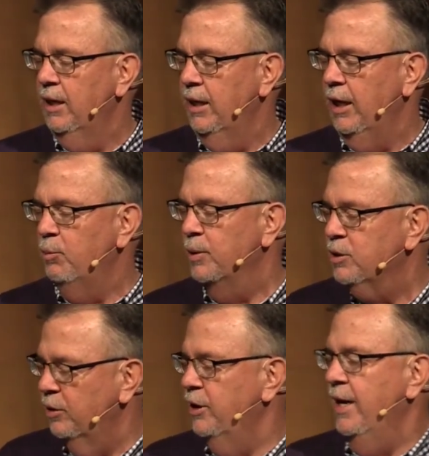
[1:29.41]
Help us
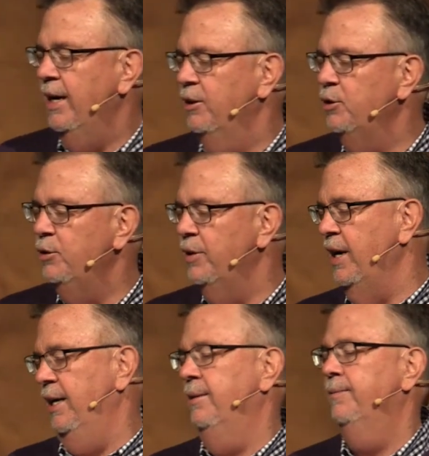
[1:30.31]
learn how to do
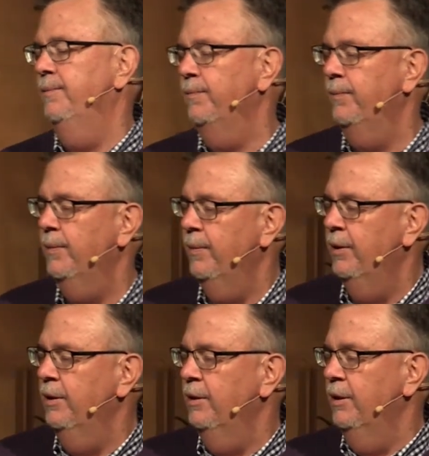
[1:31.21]
that
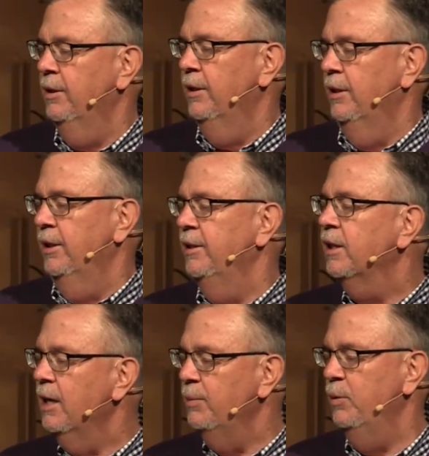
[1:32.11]
in the
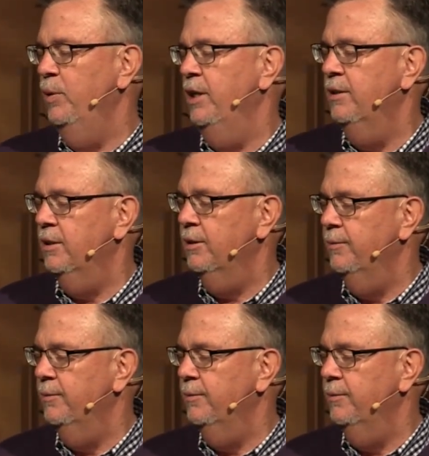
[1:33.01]
coming weeks.